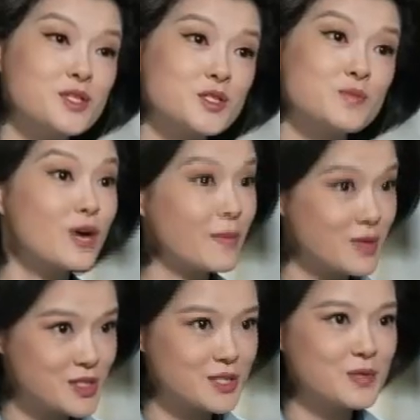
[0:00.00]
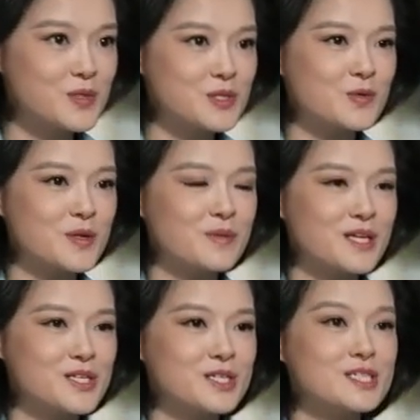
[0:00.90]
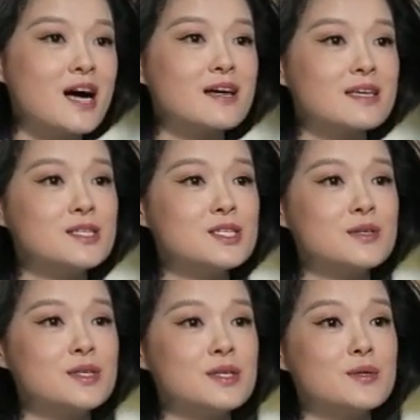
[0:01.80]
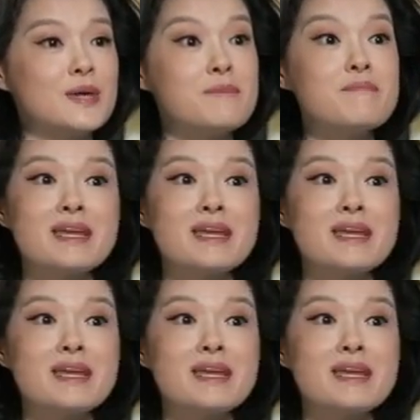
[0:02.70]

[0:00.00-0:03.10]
Mr. Prime Minister, it was a great pleasure talking to you, and